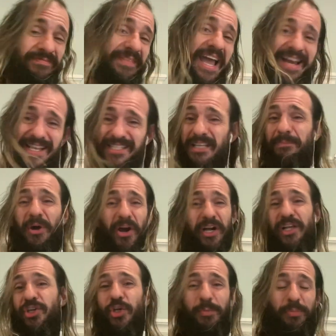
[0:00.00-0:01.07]
That is a part
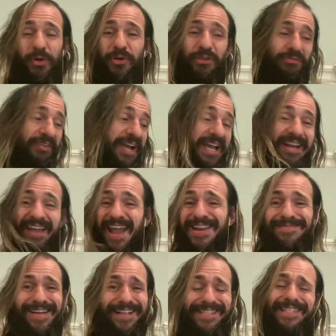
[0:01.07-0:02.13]
of your birthright. And
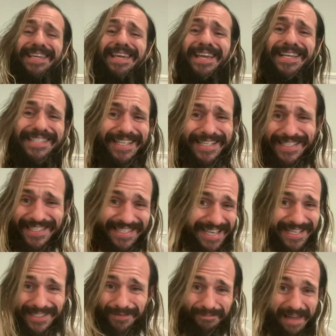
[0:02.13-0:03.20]
that's the easiest
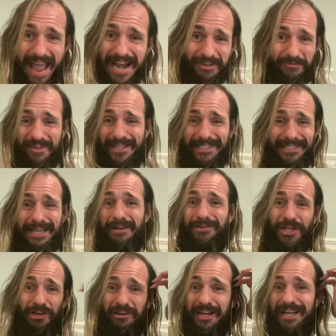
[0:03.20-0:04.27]
thing to manifest down
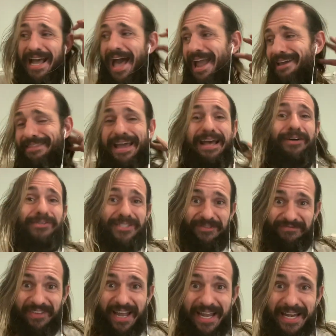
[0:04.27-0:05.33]
here on Gaia, the house of
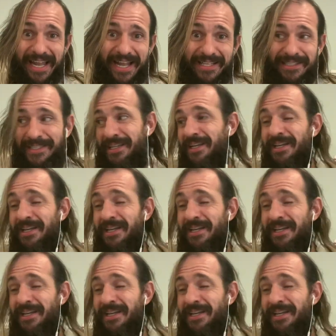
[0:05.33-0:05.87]
finance.